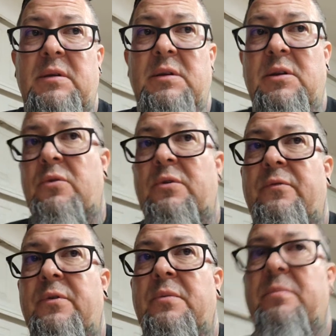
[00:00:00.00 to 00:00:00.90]
in order
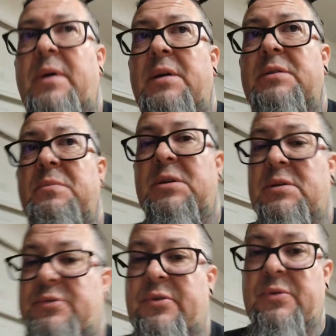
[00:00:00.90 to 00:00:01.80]
for the bike to be as
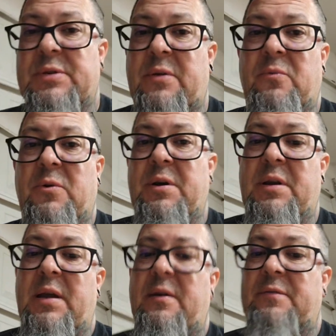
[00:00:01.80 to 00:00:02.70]
low as I want,
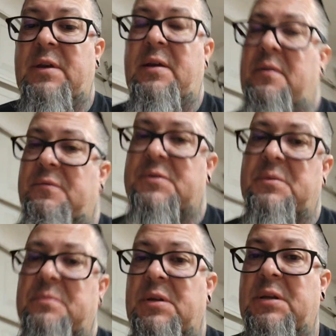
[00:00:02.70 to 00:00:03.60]
I have to have
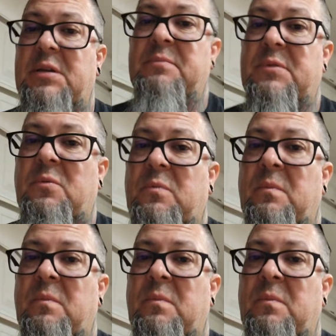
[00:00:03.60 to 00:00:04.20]
something to keep the